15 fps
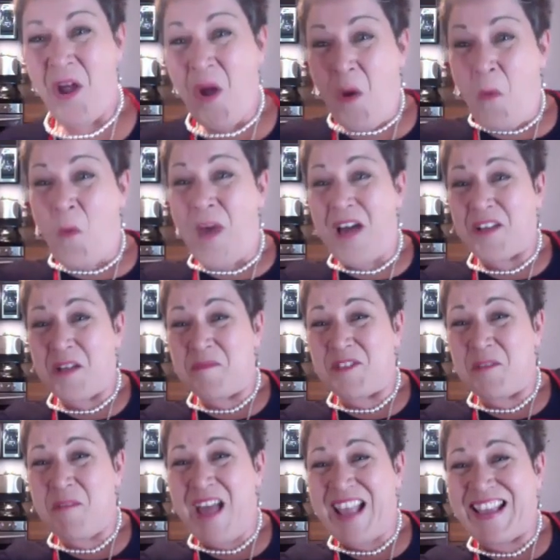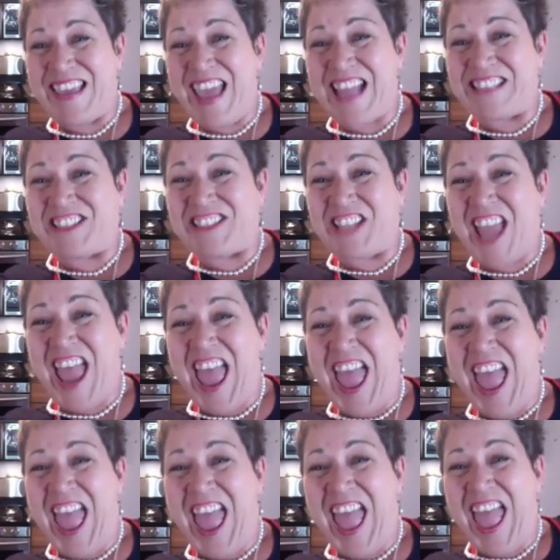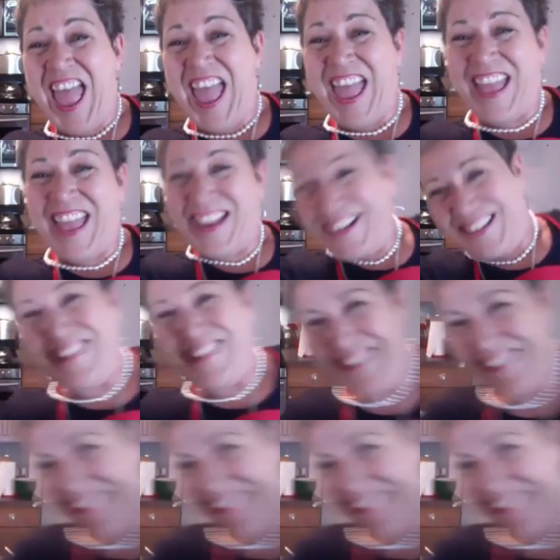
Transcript: It's Welcome so good. To my kitchen. So